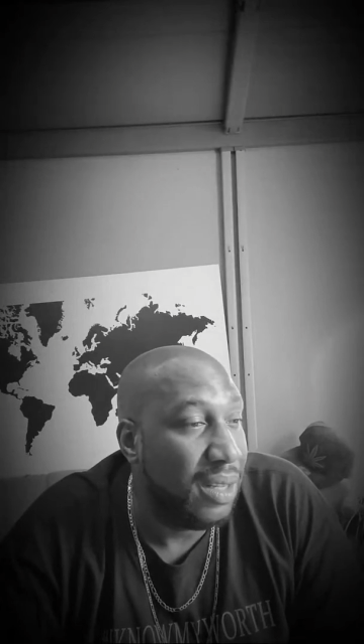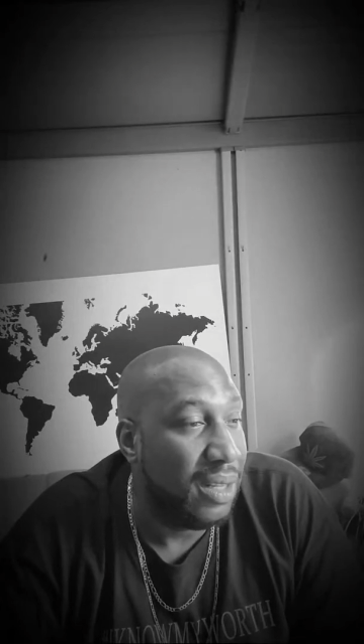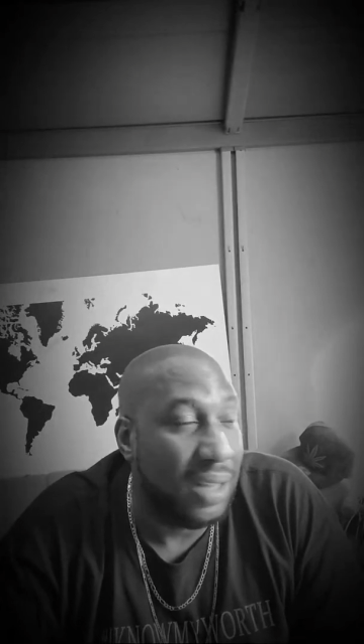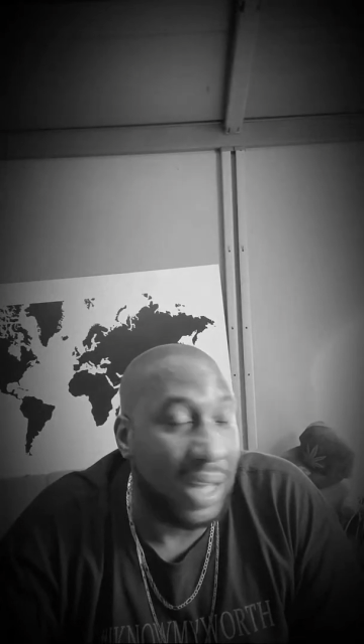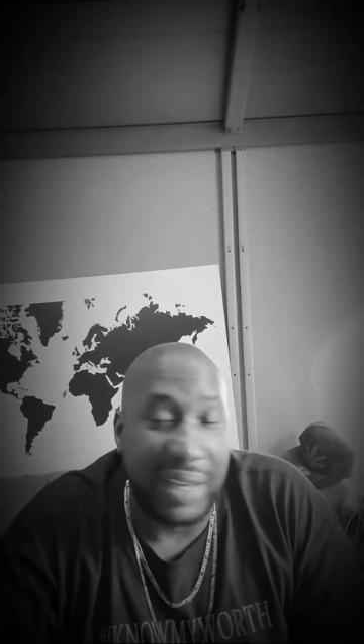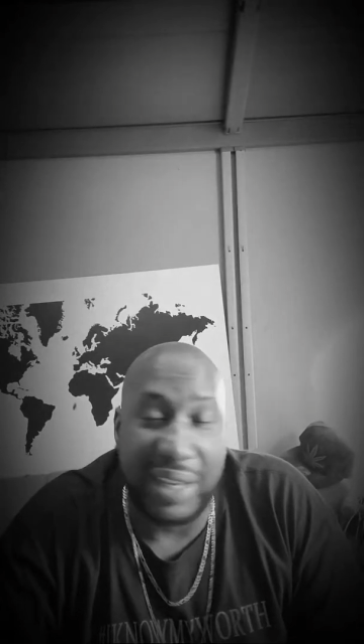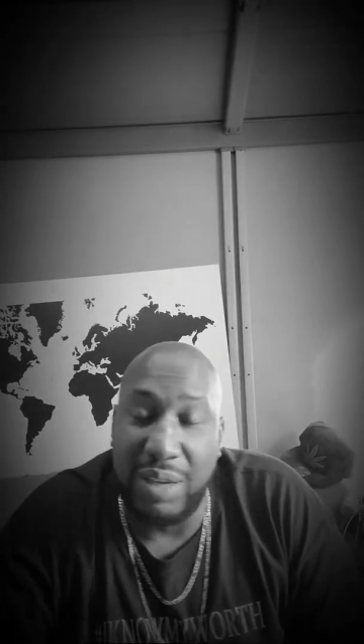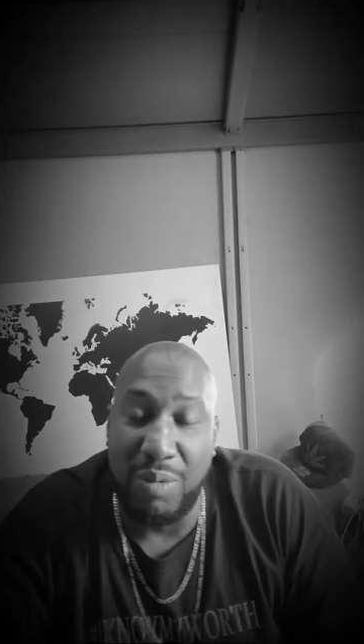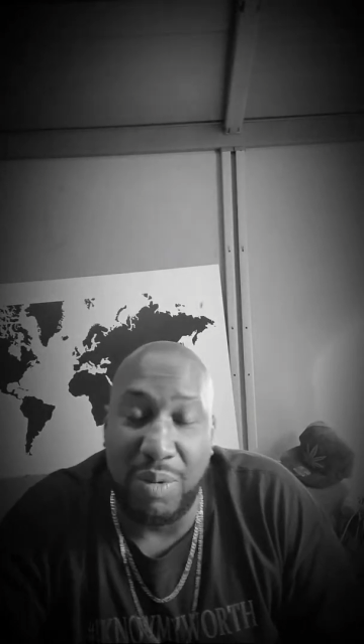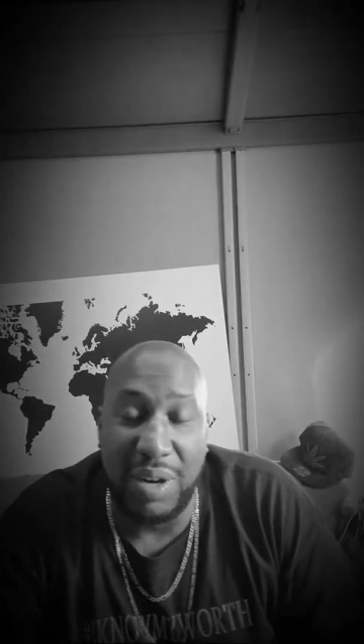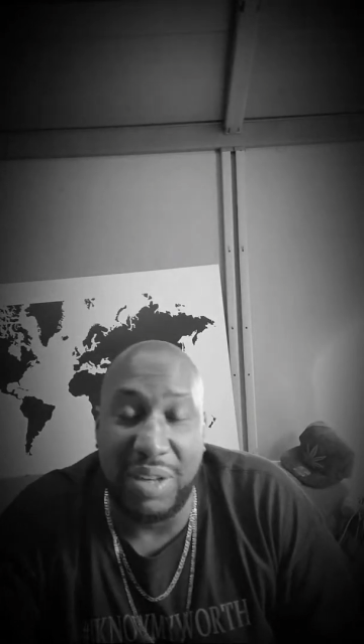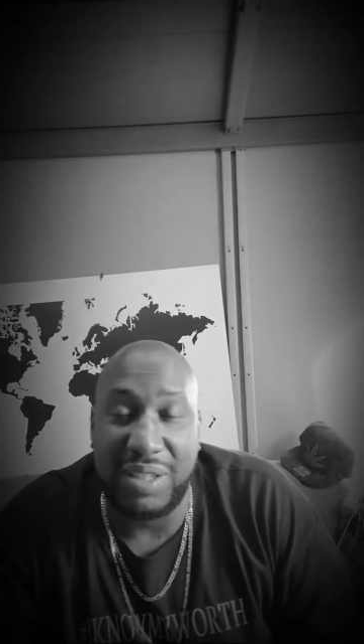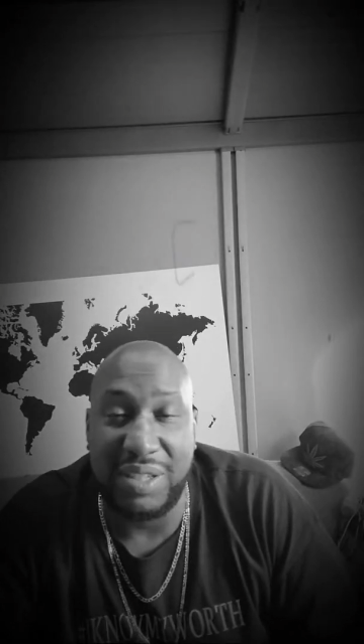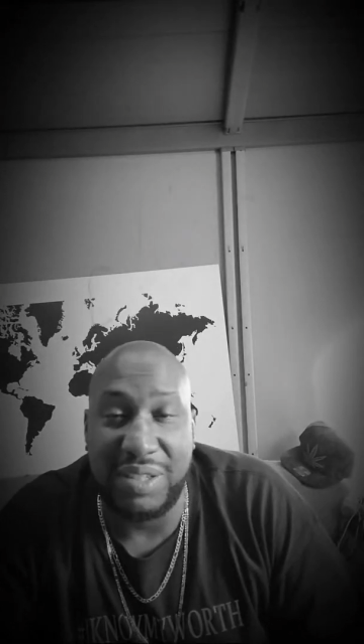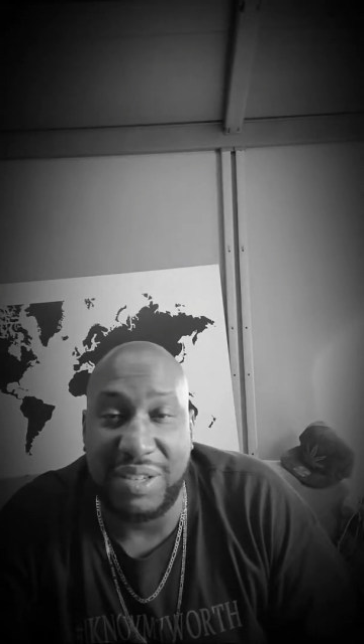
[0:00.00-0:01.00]
Like he
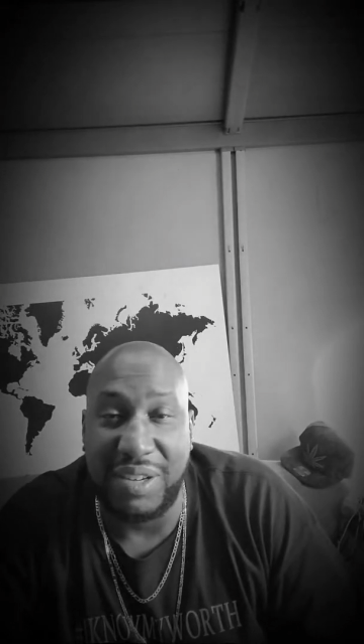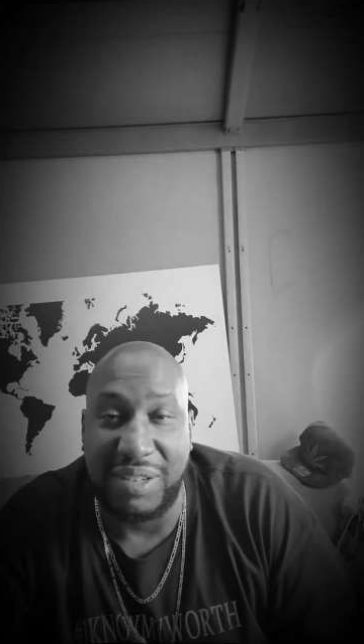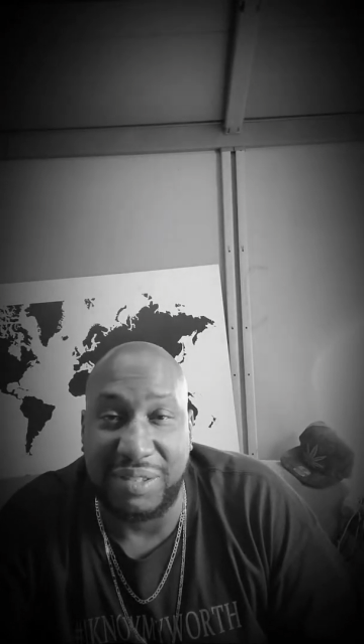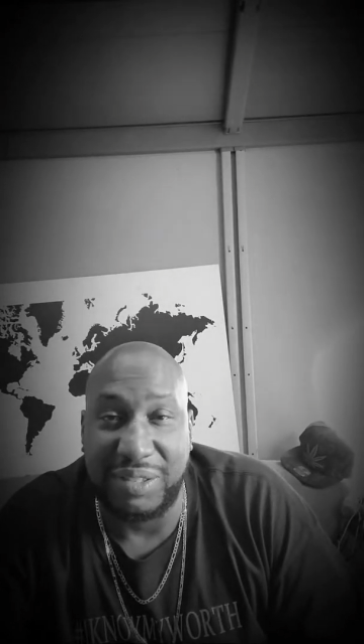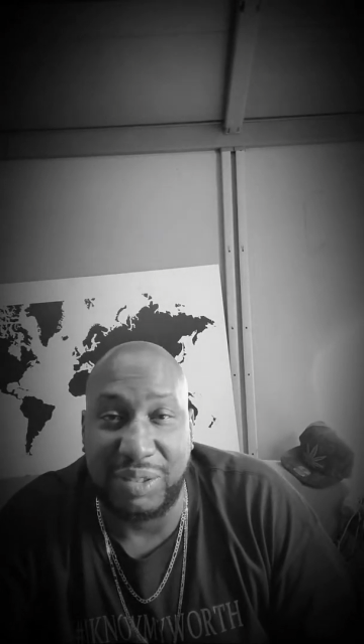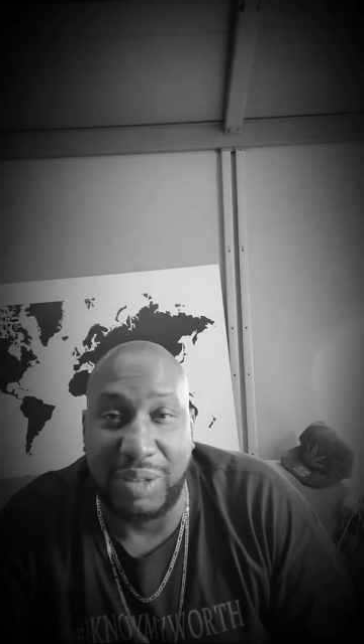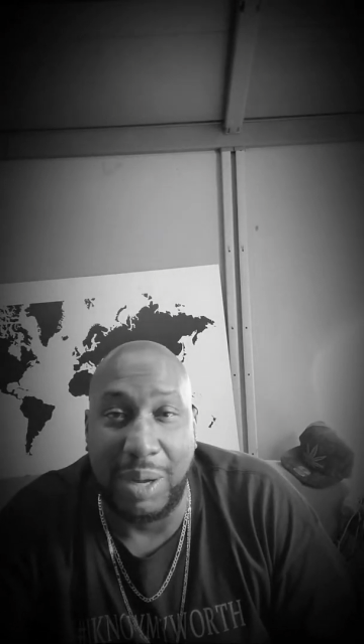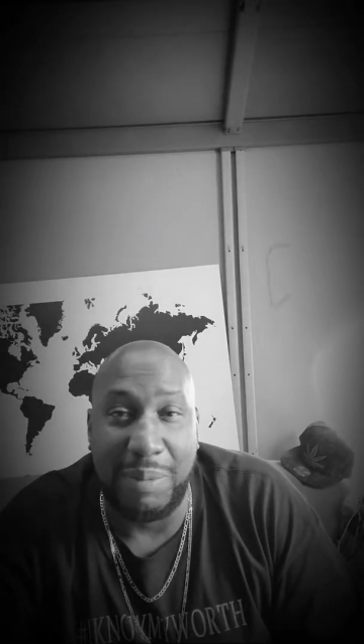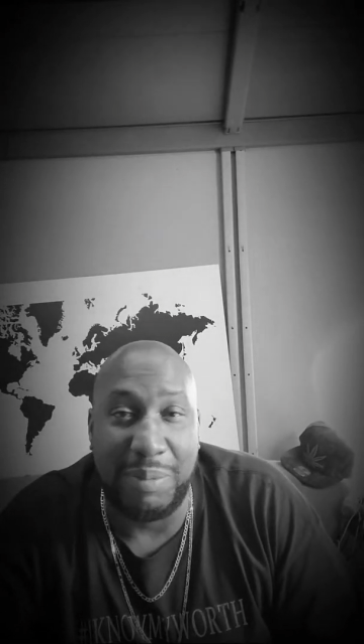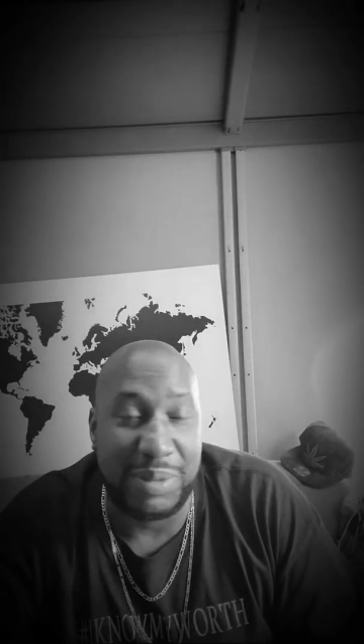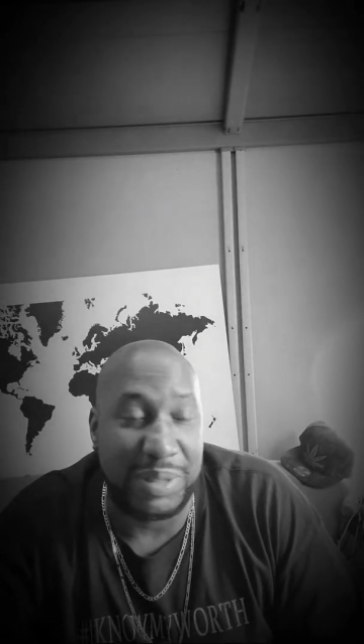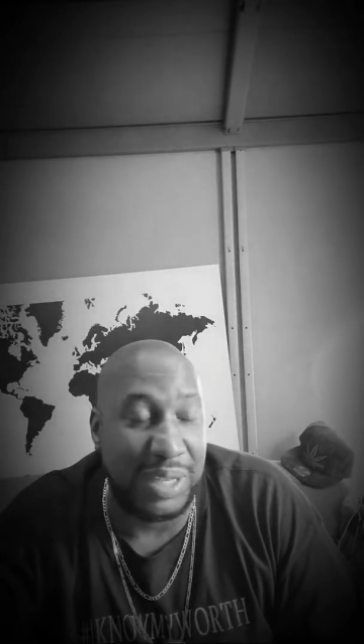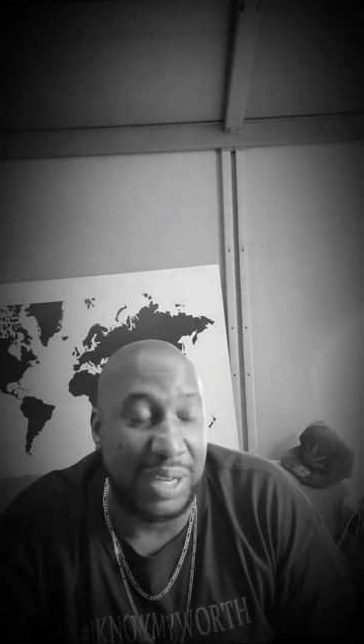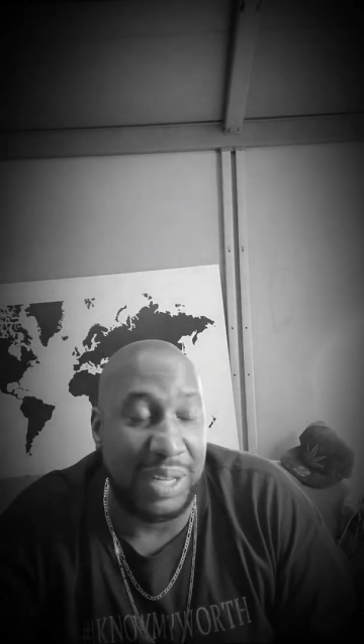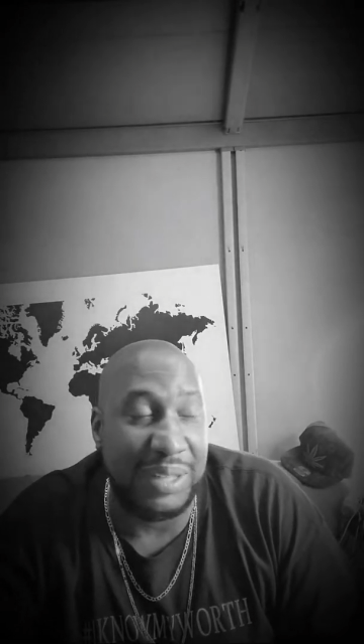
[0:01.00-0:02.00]
wanted to know. So I was
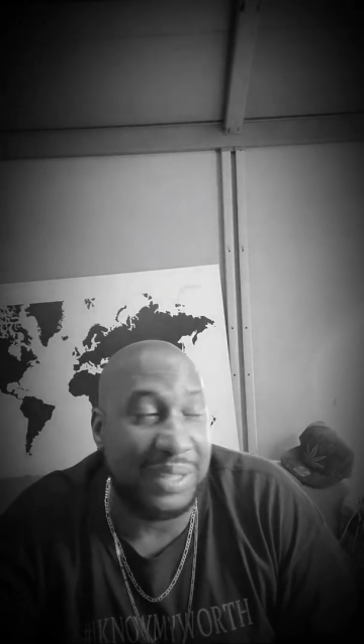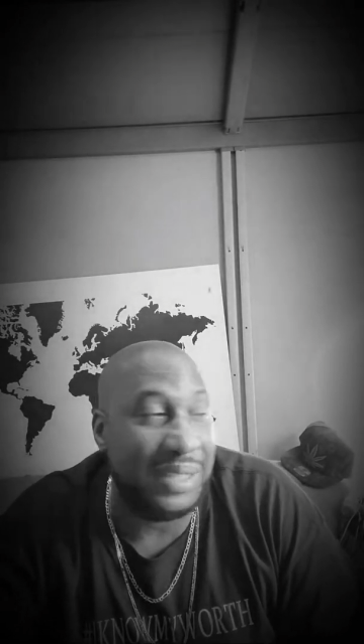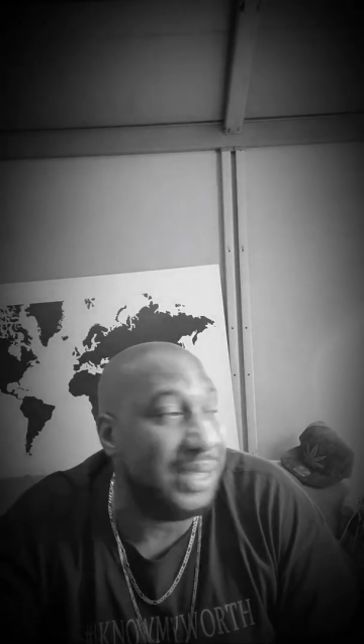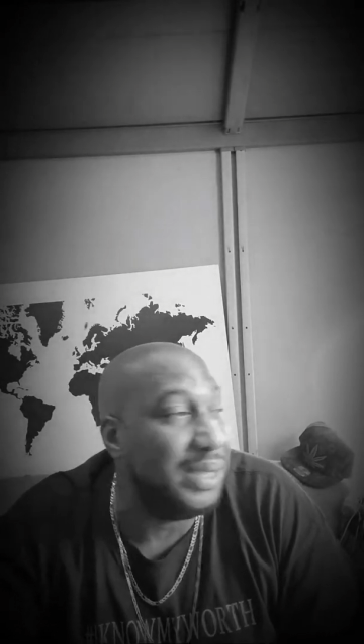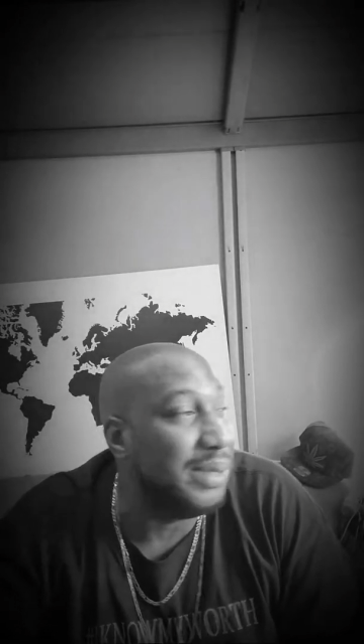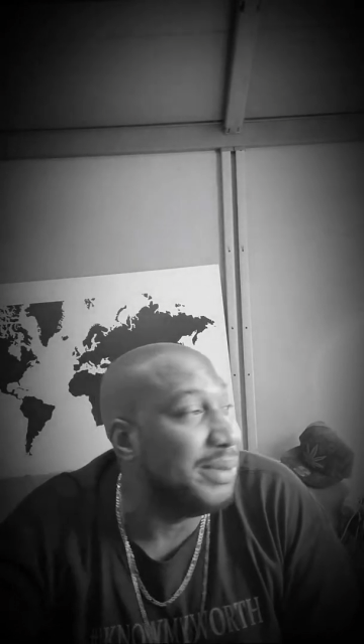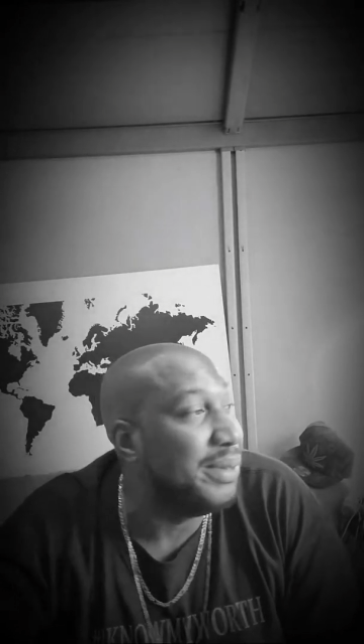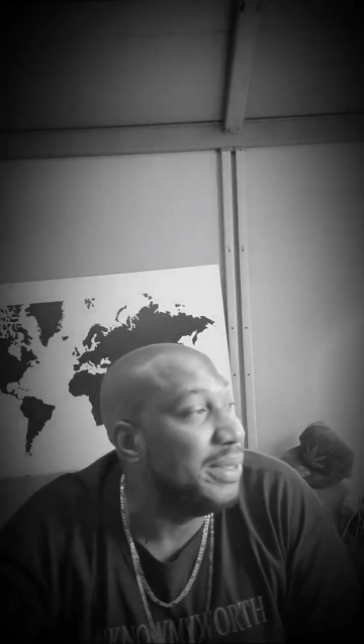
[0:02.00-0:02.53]
telling him.